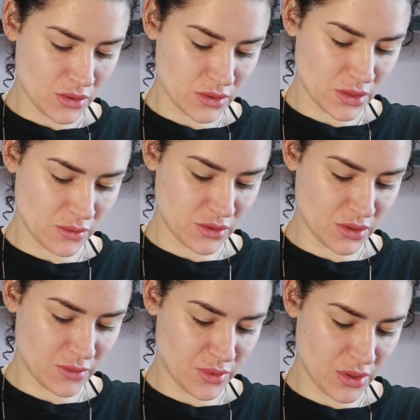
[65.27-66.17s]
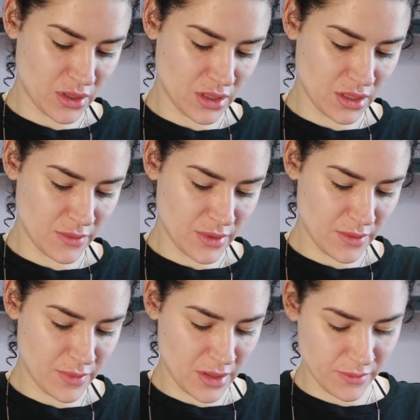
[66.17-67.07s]
So we're just going to put a
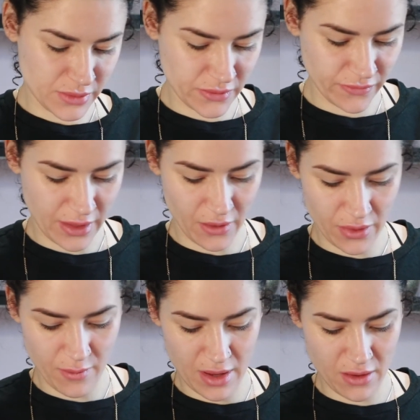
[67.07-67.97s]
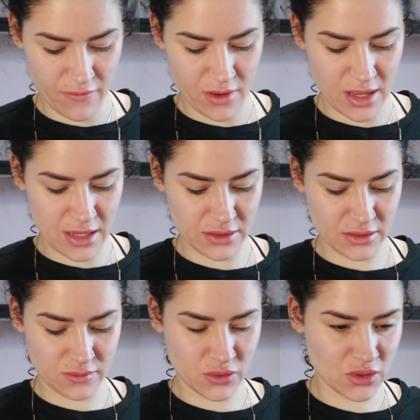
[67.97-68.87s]
couple of pumps of that on the back of our hands.
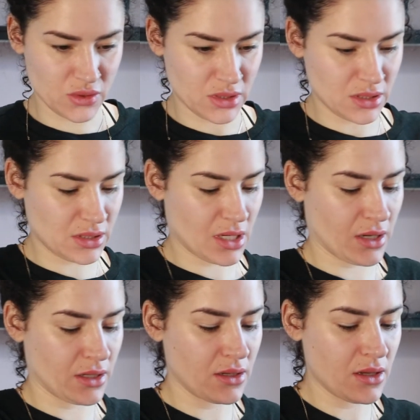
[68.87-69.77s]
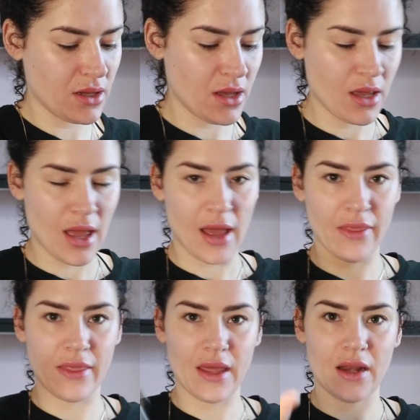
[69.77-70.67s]
I'm not using a ton.
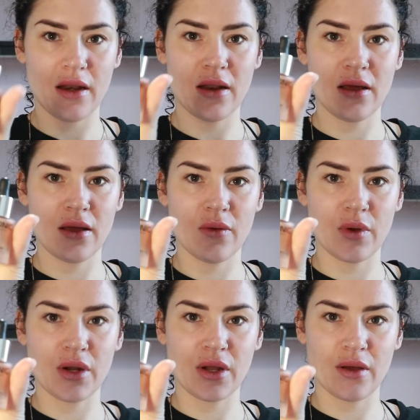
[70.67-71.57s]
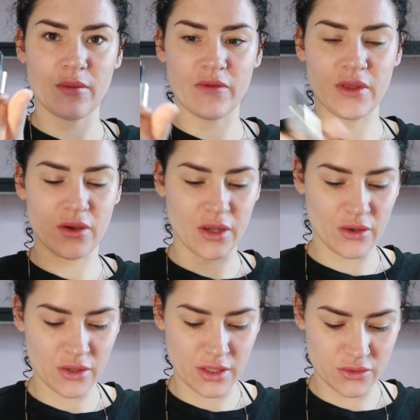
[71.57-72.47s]
And then we're going to go with the
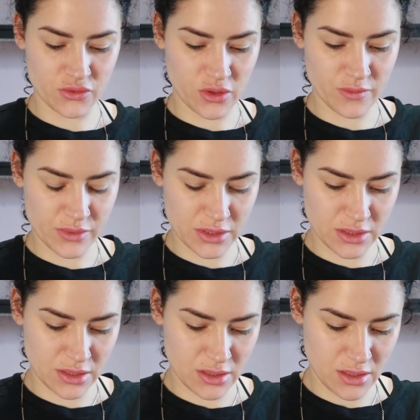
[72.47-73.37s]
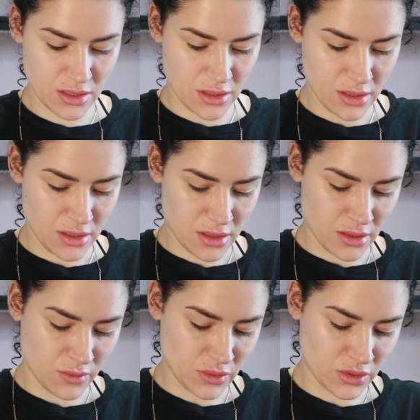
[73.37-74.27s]
Iconic drops.
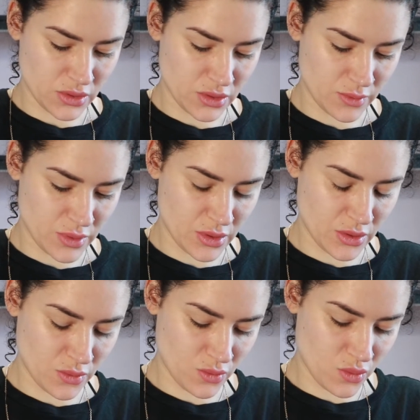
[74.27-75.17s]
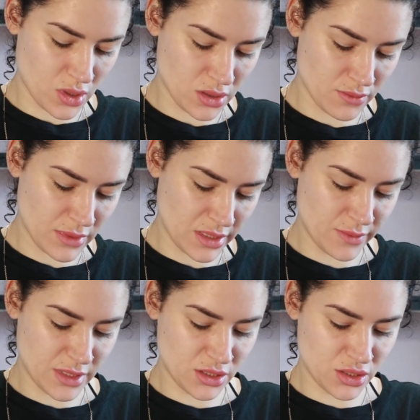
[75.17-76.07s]
We're just going to put one,
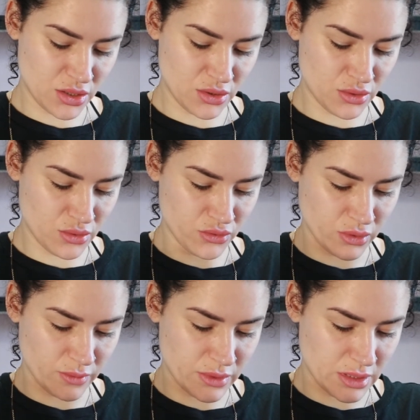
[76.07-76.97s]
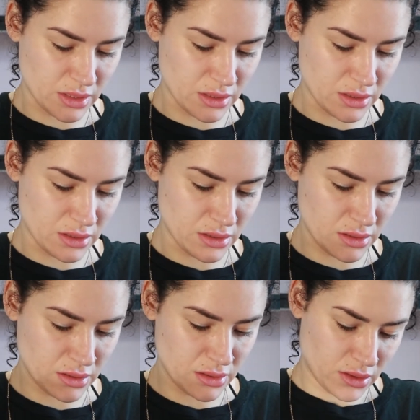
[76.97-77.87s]
maybe two drops in.
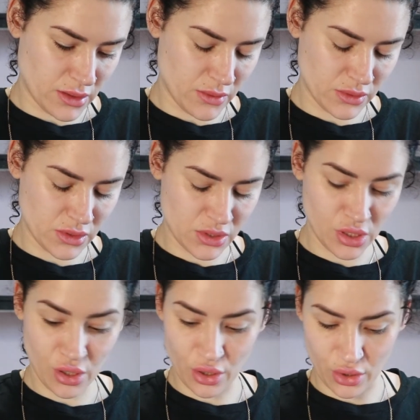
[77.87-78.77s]
So that was two.